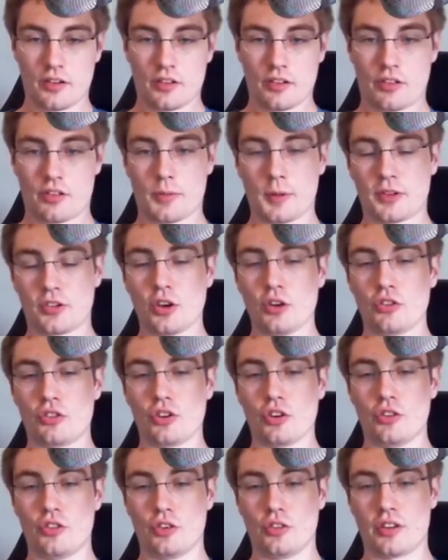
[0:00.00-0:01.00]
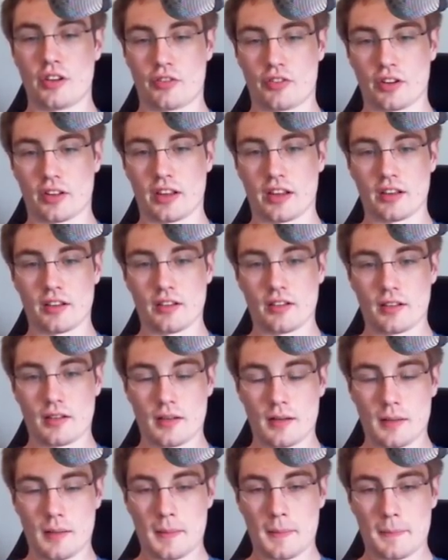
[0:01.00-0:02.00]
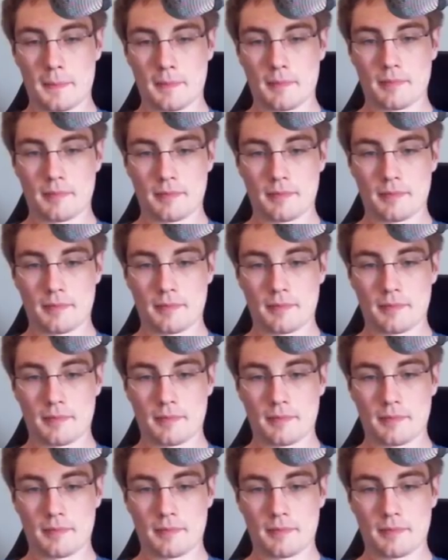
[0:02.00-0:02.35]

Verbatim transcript: Splatoon uh, 2 It was that.